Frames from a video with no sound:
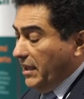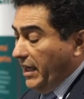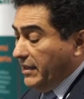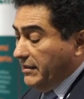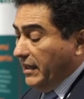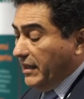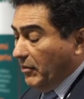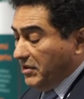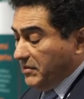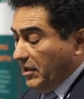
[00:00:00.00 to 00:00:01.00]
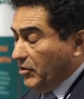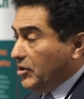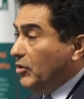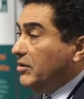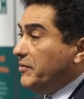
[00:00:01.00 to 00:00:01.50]
And that was our
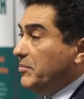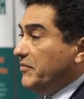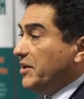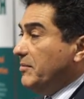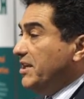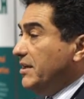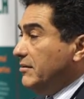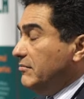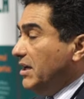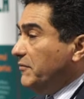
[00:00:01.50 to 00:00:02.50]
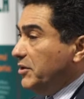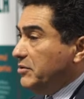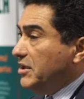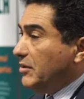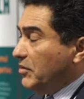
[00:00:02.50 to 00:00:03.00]
goal from the very beginning. What if you
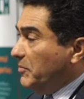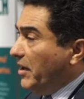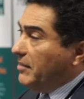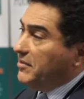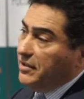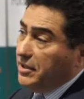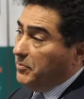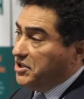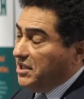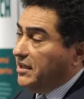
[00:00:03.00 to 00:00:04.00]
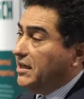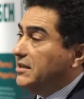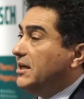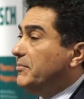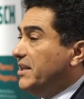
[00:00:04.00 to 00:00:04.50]
start with a polymer? You can put silicon
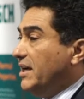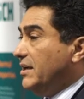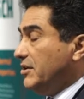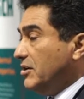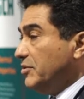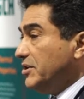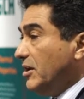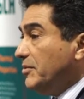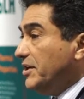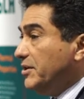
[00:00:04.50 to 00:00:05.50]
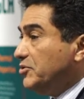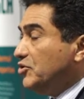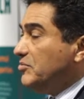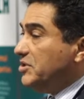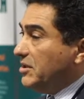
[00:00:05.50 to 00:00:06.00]
on top of that. You can put carbon
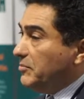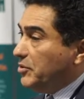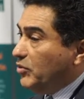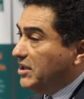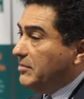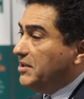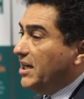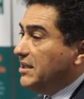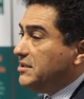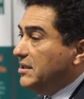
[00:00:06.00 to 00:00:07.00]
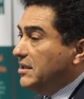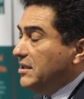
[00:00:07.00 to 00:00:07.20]
nanotubes. You can put quantum dots.